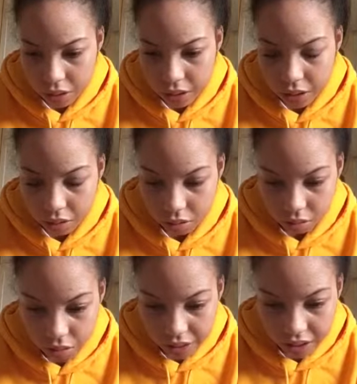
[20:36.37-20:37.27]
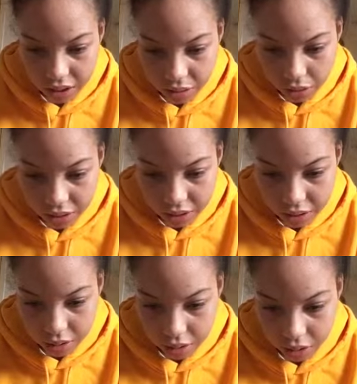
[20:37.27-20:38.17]
What did I do? Why is it? Why is
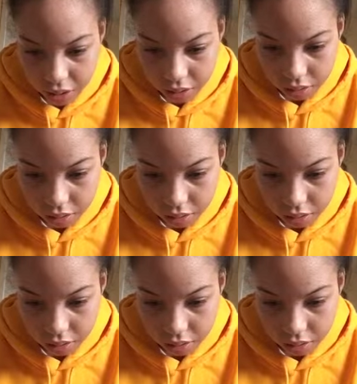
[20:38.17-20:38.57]
it? Okay.